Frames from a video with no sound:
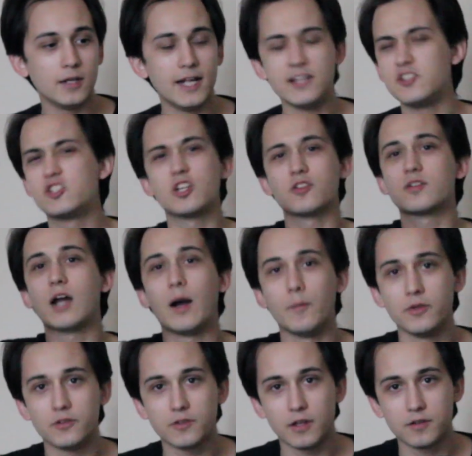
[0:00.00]
it's just
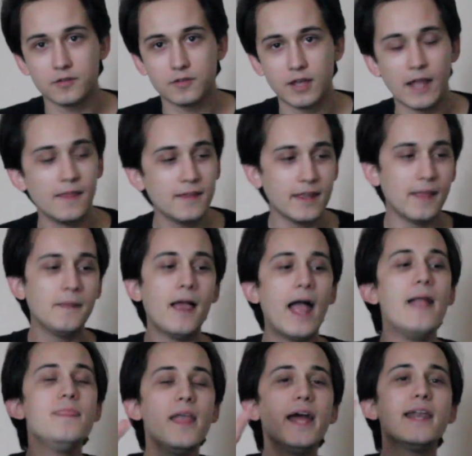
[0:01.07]
common sense. And
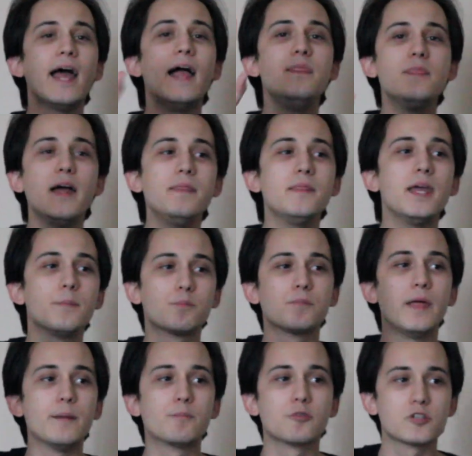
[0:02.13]
then
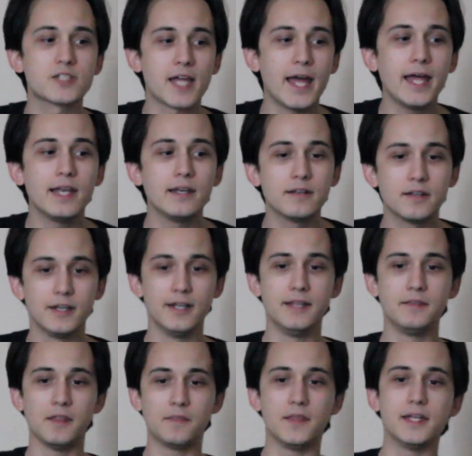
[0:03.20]
they pretend
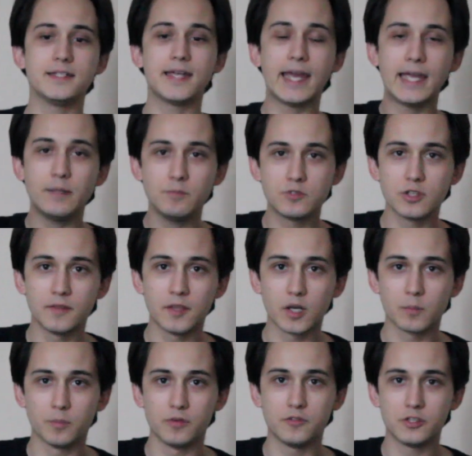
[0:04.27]
that they came to
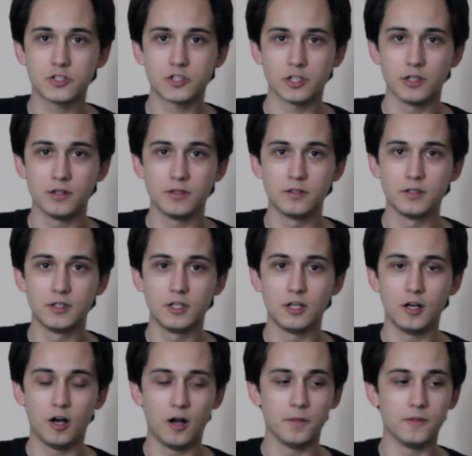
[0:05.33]
their position
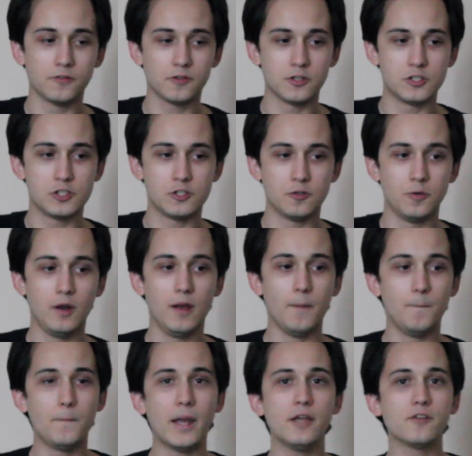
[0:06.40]
on this issue
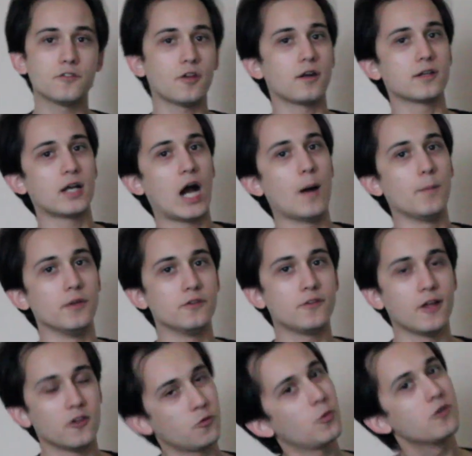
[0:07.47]
based on common
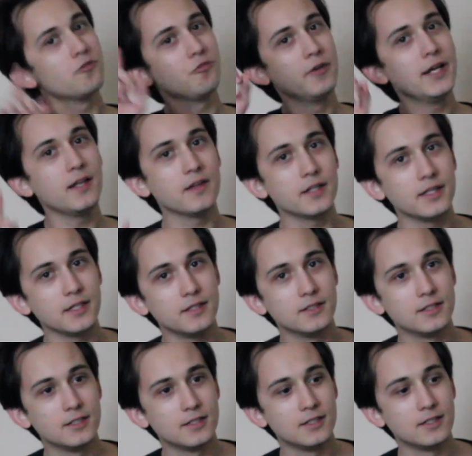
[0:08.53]
sense, when really